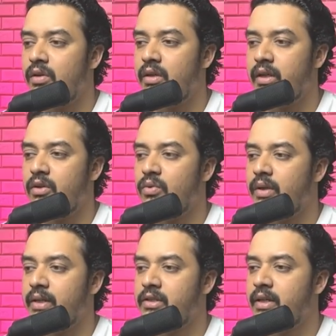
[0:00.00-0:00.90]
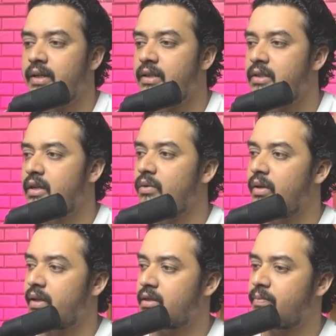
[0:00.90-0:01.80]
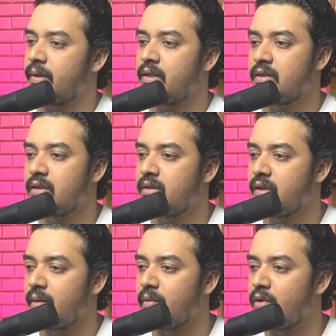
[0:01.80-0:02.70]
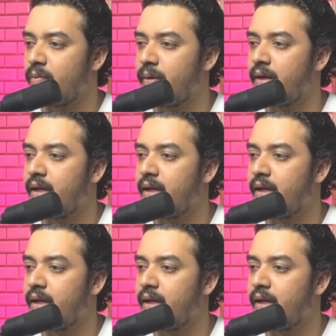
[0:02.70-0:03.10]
it to extract this regular expression amount paid,